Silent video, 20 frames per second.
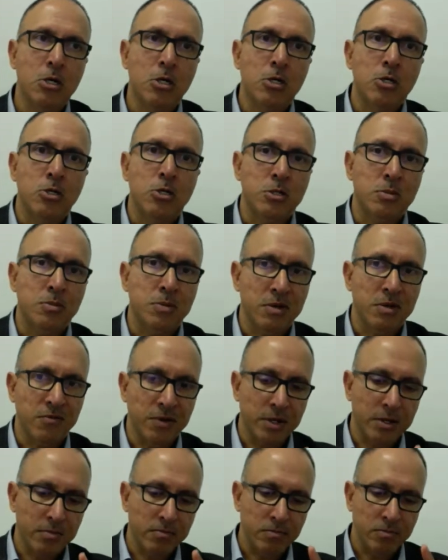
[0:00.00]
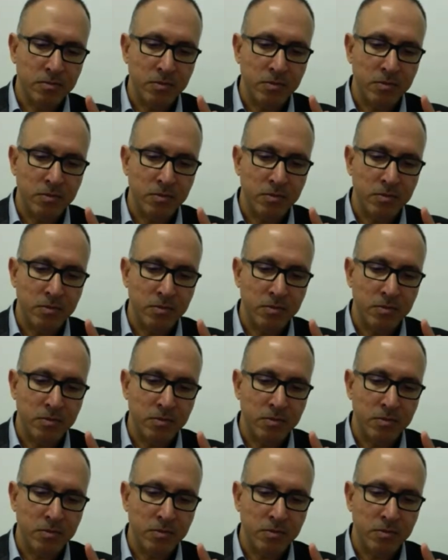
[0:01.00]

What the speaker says: So it's a bit of a